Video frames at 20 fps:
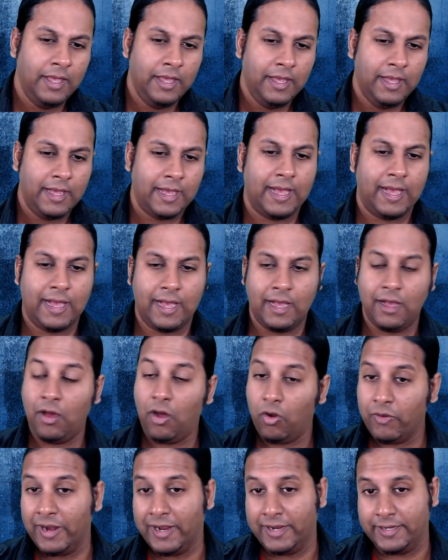
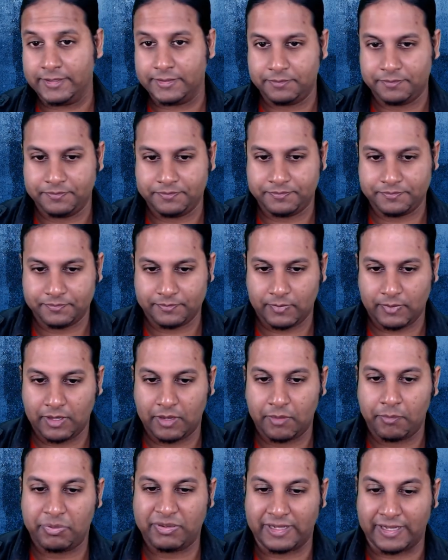All right.
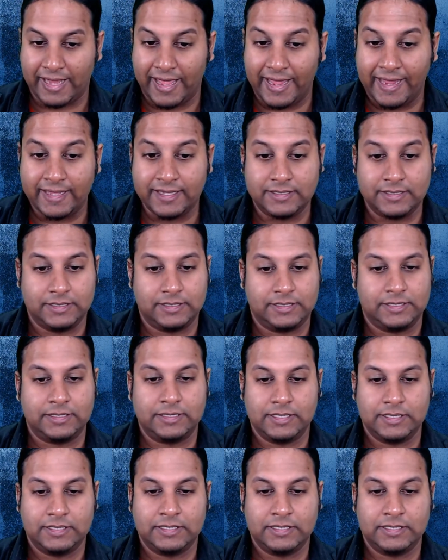Players